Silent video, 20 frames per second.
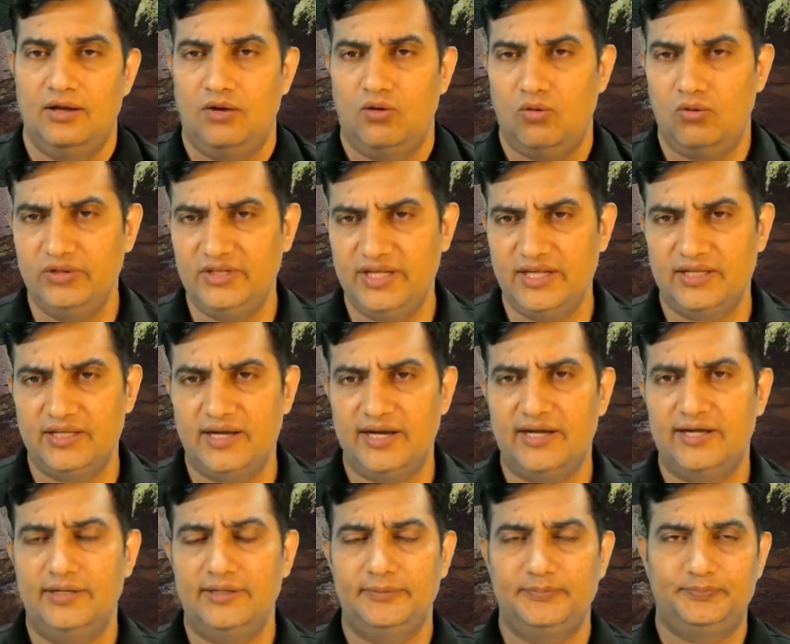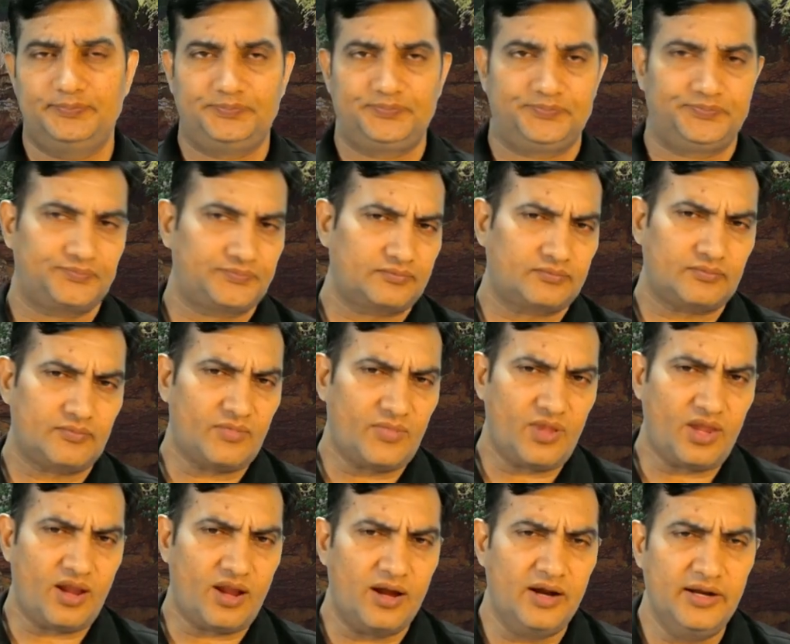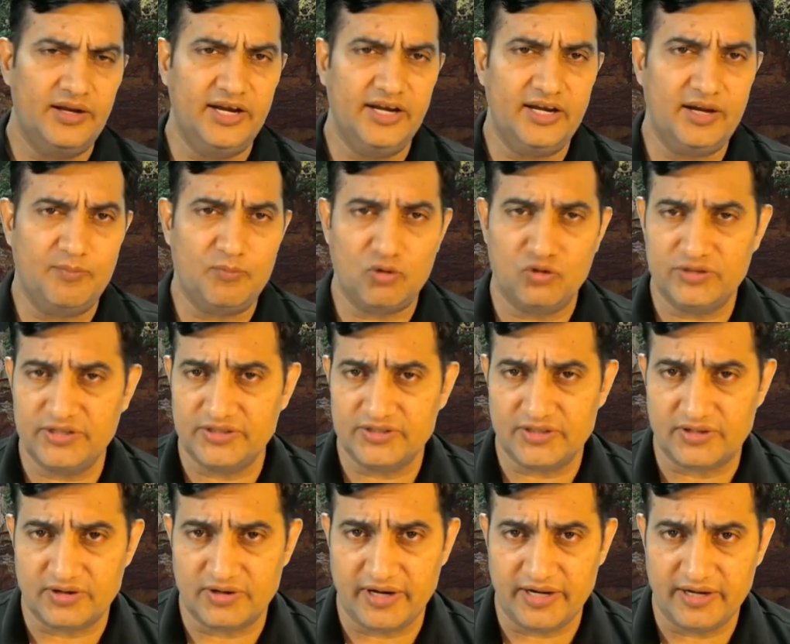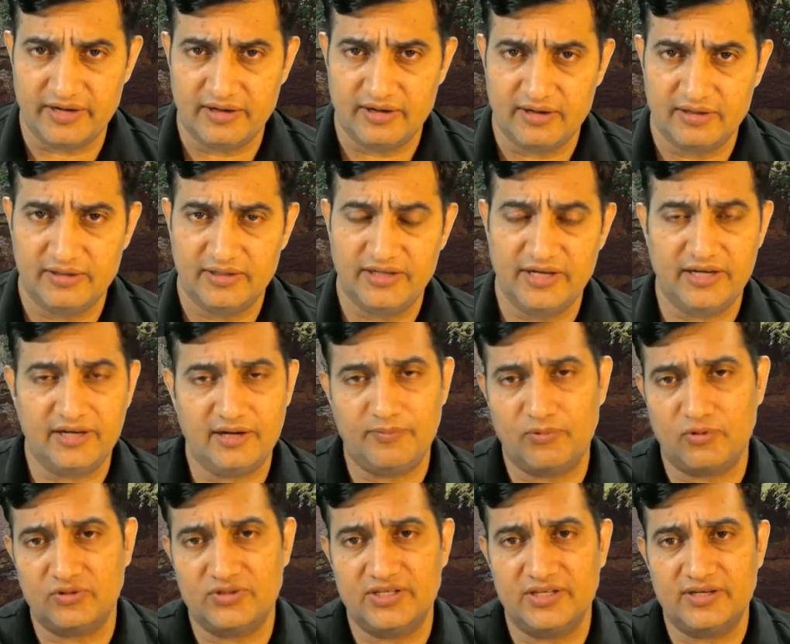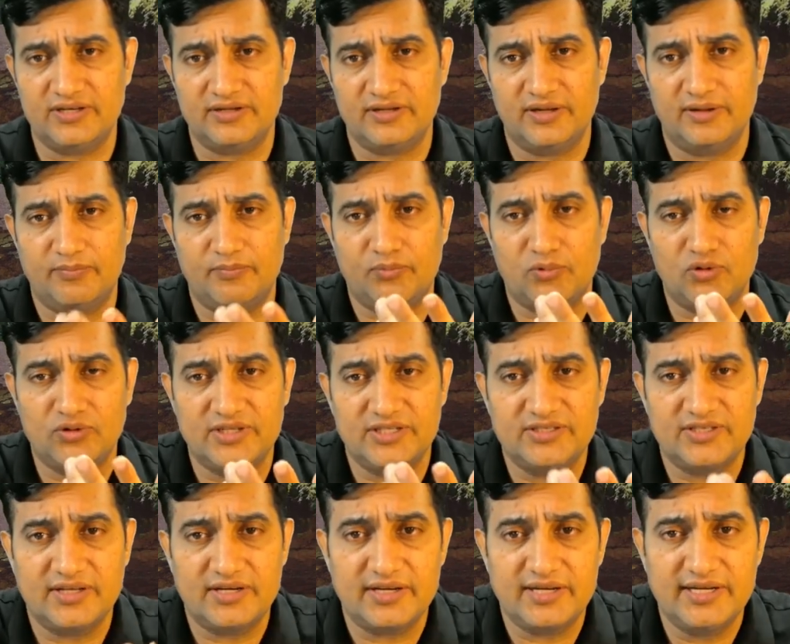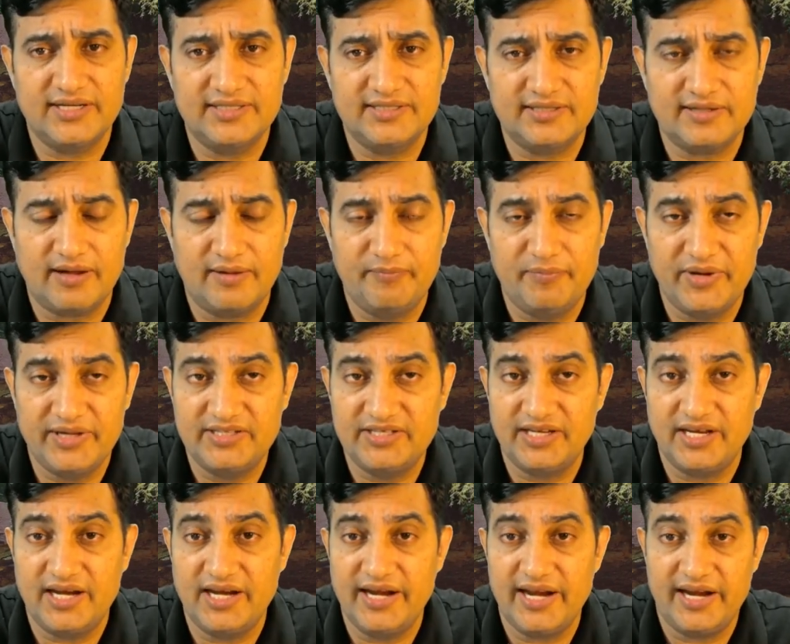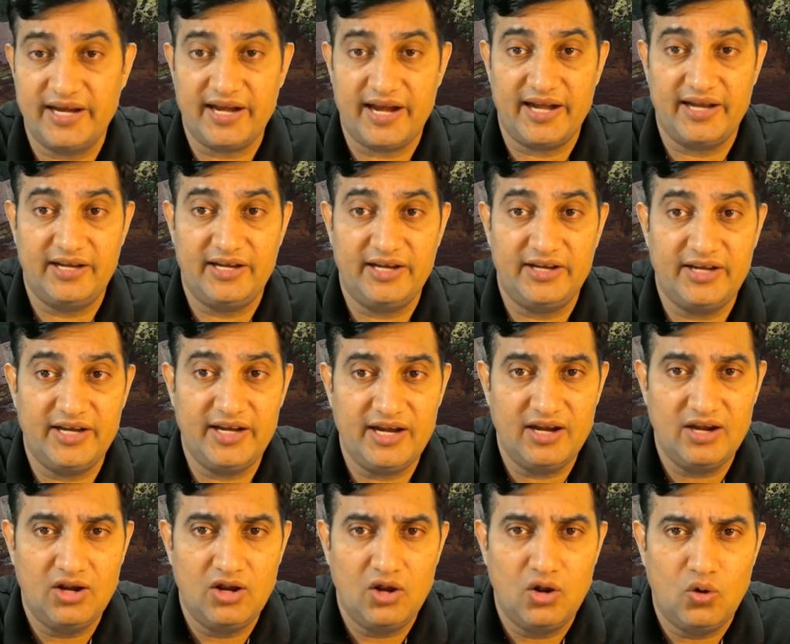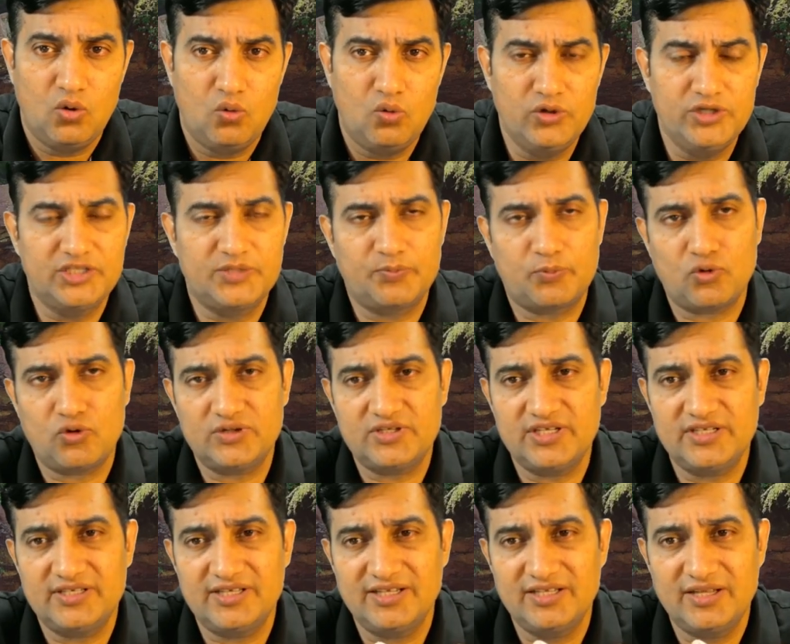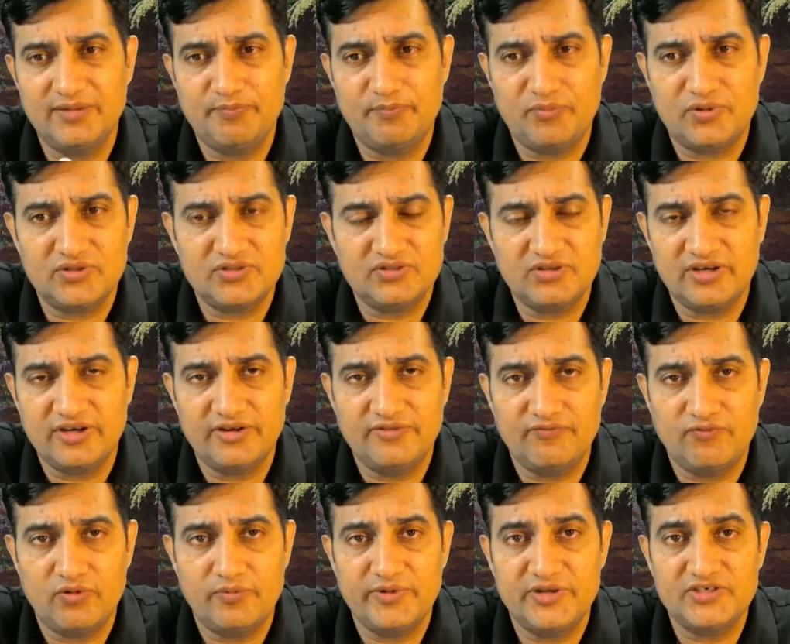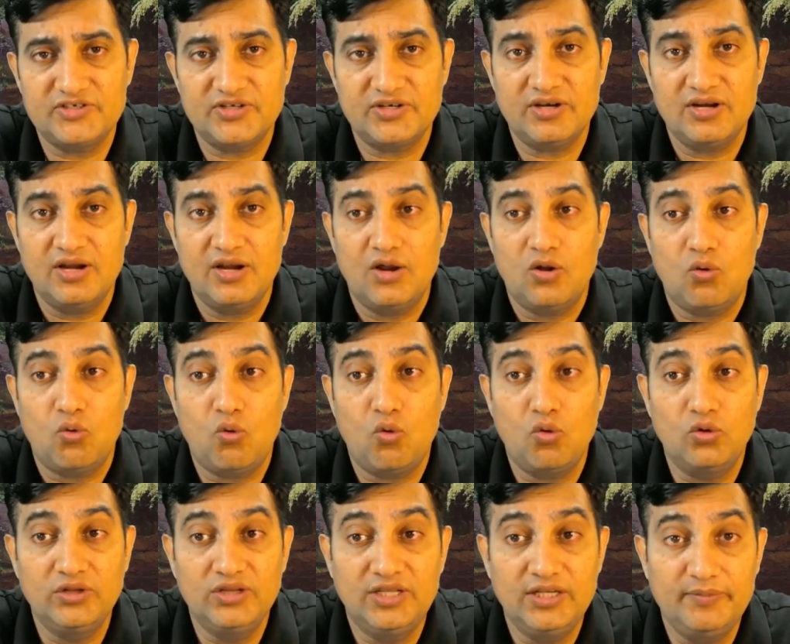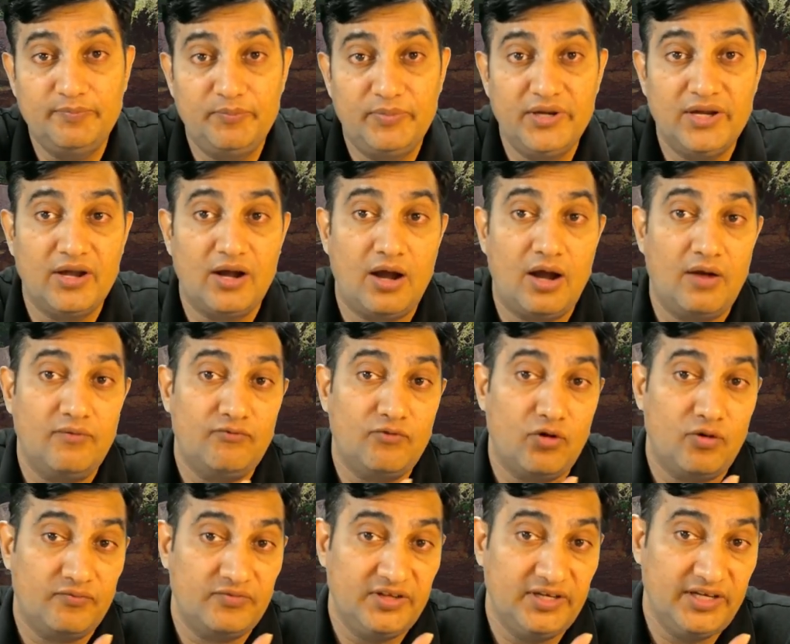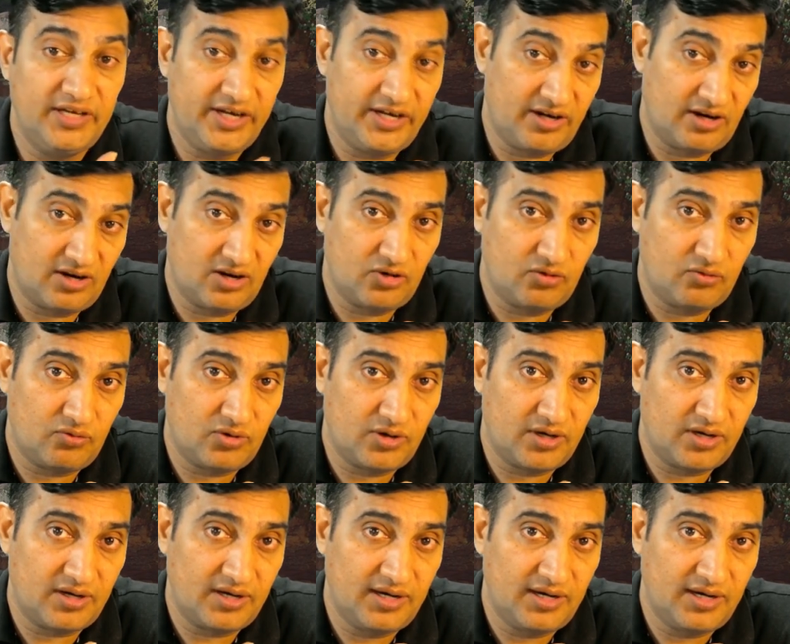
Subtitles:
On the other end, data processor, right? Data processor is basically an entity who is processing the personal information on the behalf of the data controller.